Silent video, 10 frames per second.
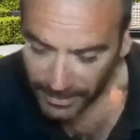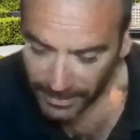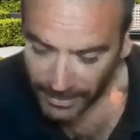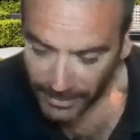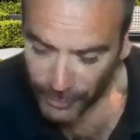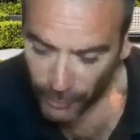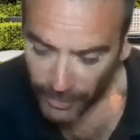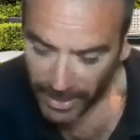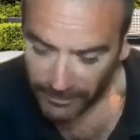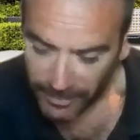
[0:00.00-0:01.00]

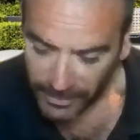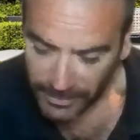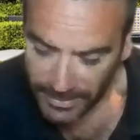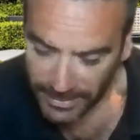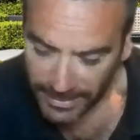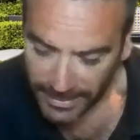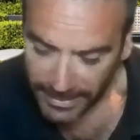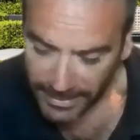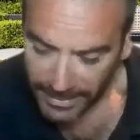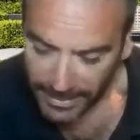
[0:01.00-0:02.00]
Sean Nullivon
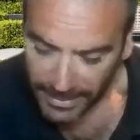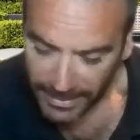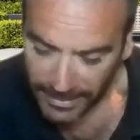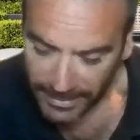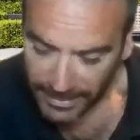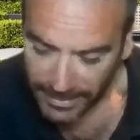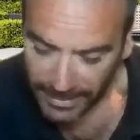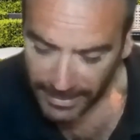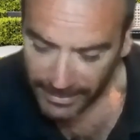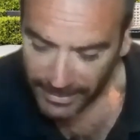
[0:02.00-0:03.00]
said,
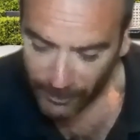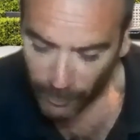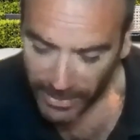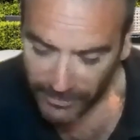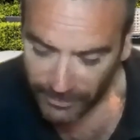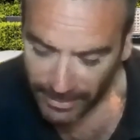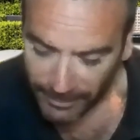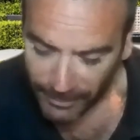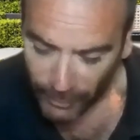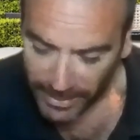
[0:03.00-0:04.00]
"How do you keep weeds from
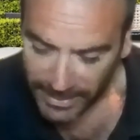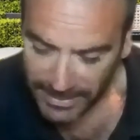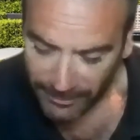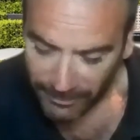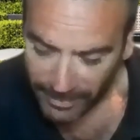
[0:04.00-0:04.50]
coming through landscaping